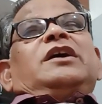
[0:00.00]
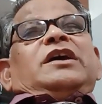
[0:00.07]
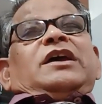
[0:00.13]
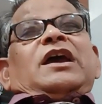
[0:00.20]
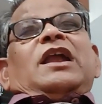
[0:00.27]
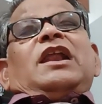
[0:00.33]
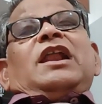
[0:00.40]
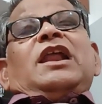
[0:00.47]

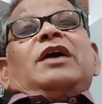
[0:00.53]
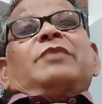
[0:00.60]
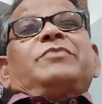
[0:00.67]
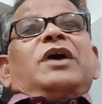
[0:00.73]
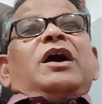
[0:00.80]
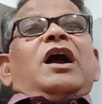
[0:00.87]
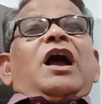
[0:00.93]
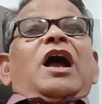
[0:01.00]
LLM
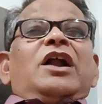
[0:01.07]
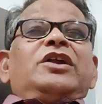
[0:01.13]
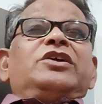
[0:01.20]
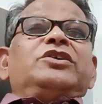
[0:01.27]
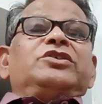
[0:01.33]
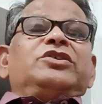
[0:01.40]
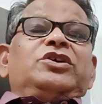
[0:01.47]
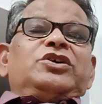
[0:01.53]

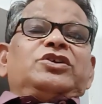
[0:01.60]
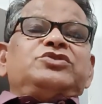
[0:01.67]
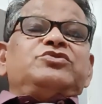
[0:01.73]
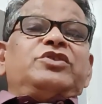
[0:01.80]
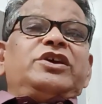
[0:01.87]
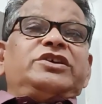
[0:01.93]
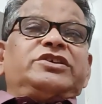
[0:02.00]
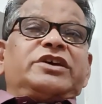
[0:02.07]
and
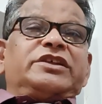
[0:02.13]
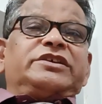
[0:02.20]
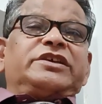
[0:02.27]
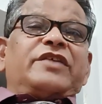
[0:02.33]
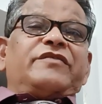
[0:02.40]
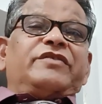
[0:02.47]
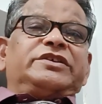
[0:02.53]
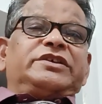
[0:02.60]
judicial
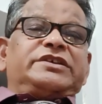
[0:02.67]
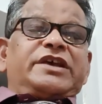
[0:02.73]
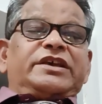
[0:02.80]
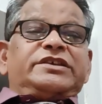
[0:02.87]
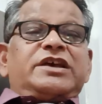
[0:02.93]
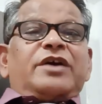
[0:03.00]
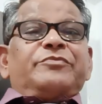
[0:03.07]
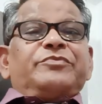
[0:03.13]
services
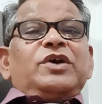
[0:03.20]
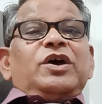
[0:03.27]
exam.